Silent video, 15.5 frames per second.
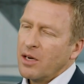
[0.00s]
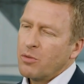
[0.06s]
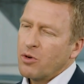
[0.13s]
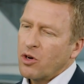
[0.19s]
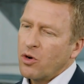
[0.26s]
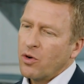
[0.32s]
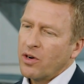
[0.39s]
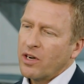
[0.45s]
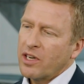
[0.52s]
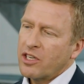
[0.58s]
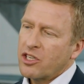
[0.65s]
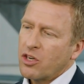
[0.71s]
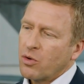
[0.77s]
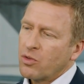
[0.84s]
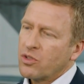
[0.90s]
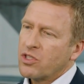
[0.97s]
and we currently
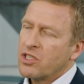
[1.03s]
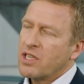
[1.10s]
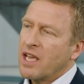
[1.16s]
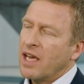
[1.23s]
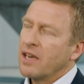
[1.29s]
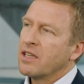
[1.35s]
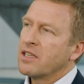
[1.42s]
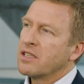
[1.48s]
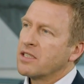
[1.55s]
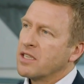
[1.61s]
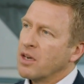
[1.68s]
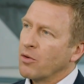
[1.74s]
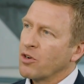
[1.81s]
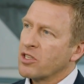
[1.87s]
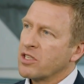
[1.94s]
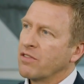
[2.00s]
don't see any
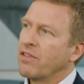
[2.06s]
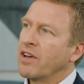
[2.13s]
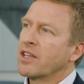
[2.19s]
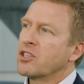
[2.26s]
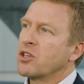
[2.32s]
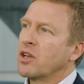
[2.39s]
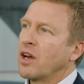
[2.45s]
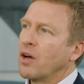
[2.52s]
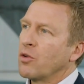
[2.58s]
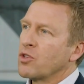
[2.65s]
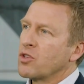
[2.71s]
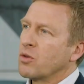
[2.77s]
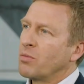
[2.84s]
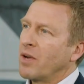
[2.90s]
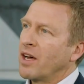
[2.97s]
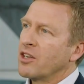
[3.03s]
serious effects on
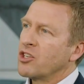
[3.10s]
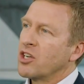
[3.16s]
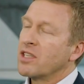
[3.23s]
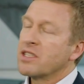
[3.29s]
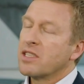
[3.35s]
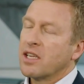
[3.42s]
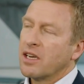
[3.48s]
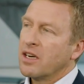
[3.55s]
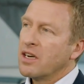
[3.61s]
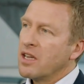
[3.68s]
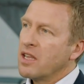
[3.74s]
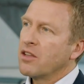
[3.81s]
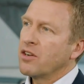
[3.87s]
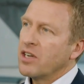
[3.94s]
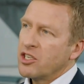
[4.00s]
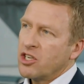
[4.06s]
our supply chains,
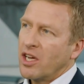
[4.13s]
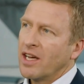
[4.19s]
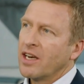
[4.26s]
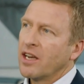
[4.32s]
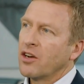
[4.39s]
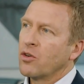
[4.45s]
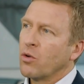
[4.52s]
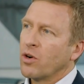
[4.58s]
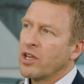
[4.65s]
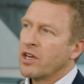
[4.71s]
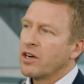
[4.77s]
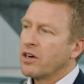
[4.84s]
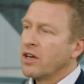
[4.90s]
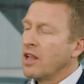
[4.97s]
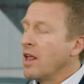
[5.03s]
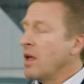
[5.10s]
neither in China nor
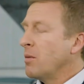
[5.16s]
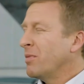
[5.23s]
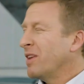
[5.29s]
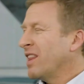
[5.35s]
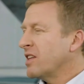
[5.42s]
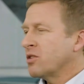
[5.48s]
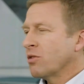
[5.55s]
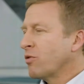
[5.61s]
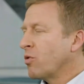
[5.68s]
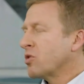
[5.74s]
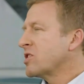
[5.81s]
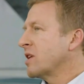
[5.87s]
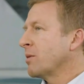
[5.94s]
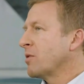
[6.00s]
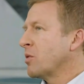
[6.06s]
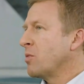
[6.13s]
here. But that's, of
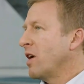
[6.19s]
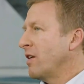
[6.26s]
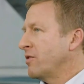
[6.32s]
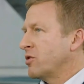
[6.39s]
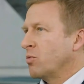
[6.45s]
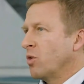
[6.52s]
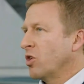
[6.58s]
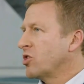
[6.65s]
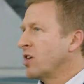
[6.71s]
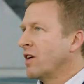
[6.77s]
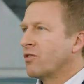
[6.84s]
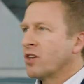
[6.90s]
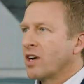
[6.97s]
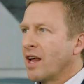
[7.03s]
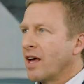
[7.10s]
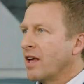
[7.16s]
course, something we have to watch
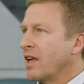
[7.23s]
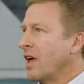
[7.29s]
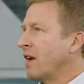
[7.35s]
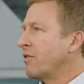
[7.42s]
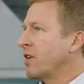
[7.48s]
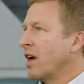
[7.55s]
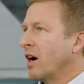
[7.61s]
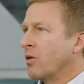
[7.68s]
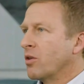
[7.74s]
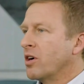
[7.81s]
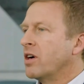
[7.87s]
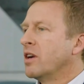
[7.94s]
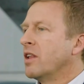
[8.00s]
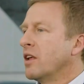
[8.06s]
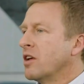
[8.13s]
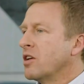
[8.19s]
every day, every
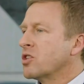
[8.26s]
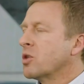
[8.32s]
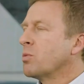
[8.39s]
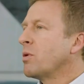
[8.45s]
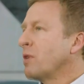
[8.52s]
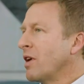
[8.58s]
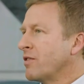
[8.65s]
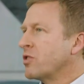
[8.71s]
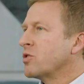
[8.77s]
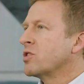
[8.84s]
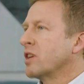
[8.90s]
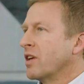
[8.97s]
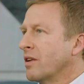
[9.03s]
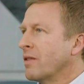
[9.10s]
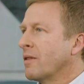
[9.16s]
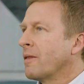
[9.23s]
hour. So we will have to
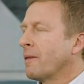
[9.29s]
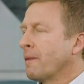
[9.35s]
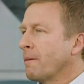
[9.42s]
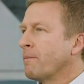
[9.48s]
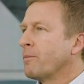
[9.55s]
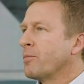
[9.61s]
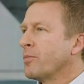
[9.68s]
see. It's